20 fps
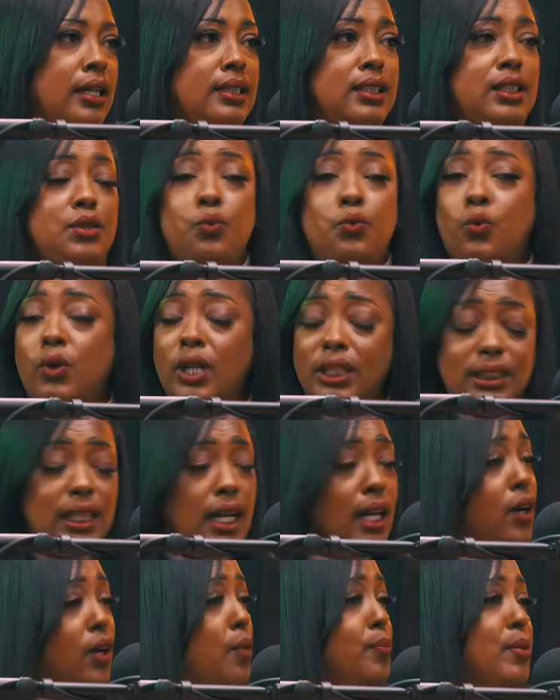because he was
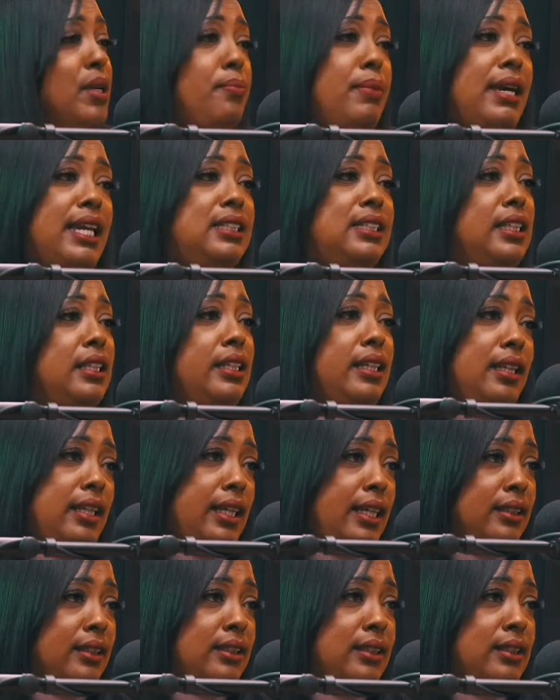not going to be based in
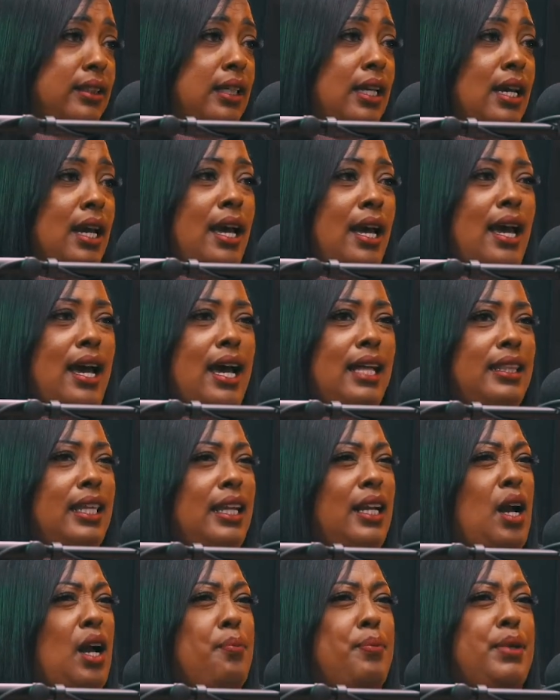Atlanta. I
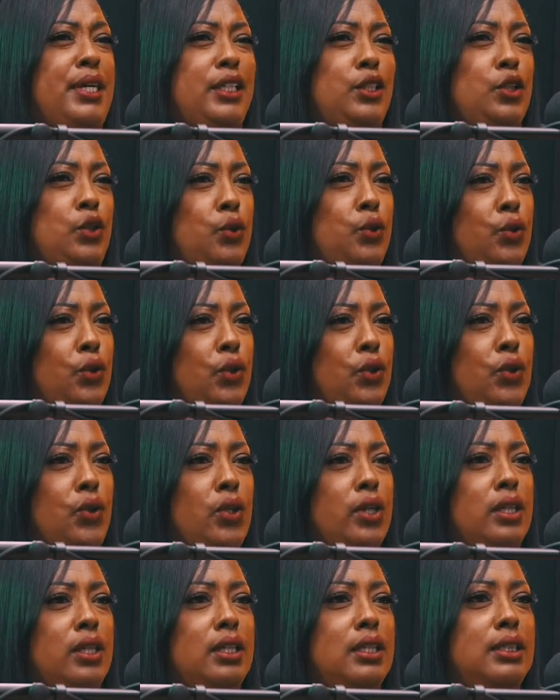think I picked New
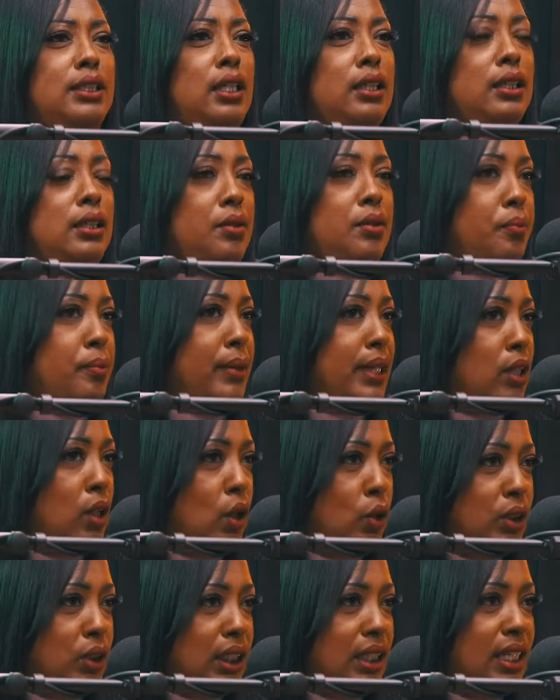York because I we
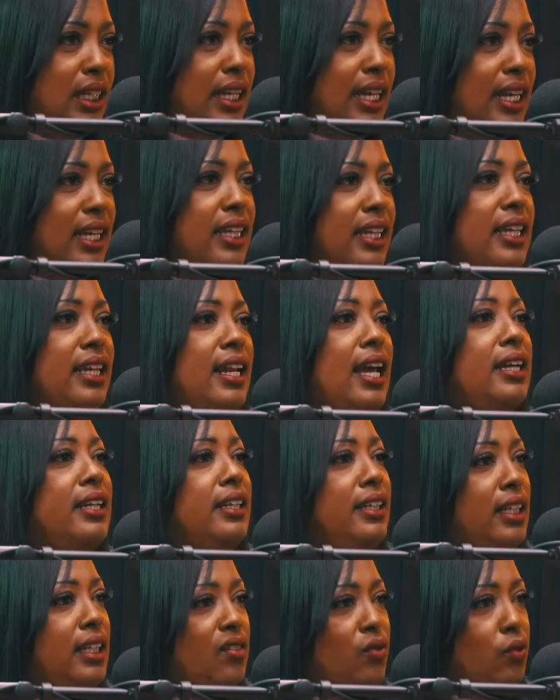close to Connecticut. I
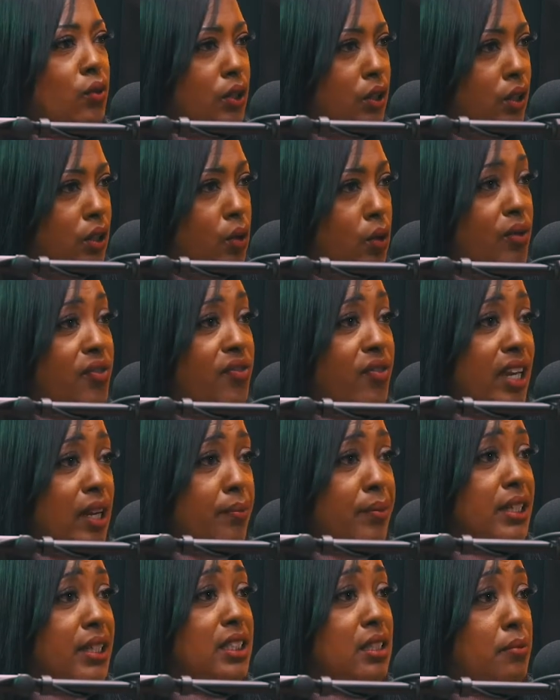could live, you know, with
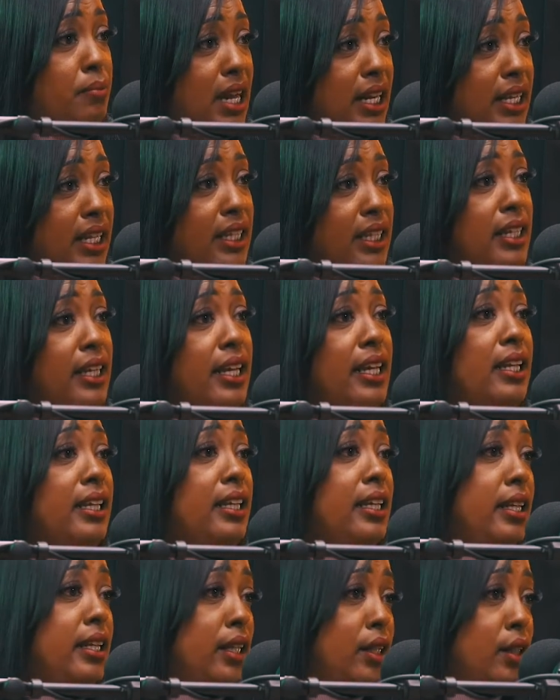family or somebody in
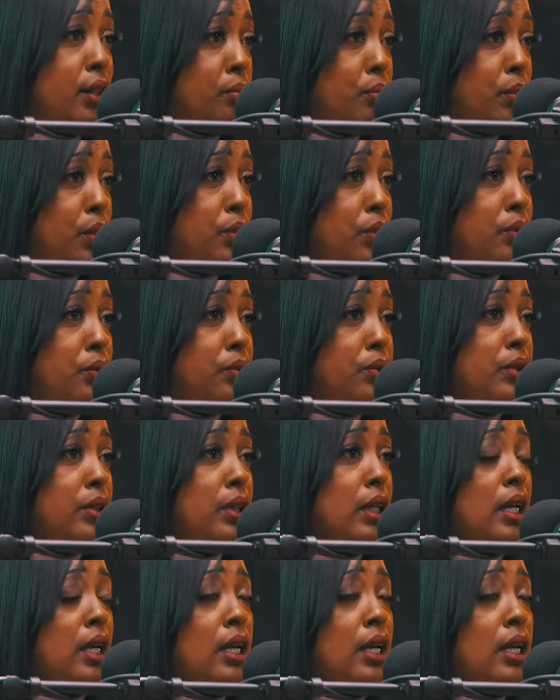Connecticut and commute.